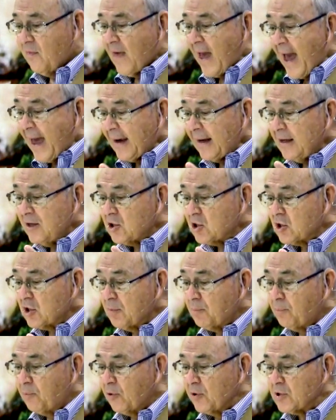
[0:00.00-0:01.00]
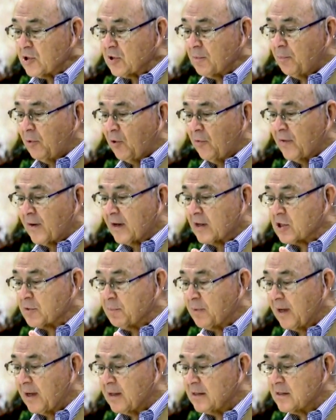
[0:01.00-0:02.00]
That is the principle that
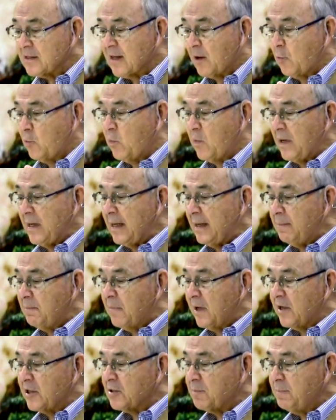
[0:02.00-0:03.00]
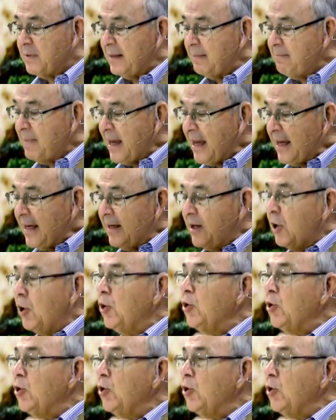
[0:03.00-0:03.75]
explains that we must be made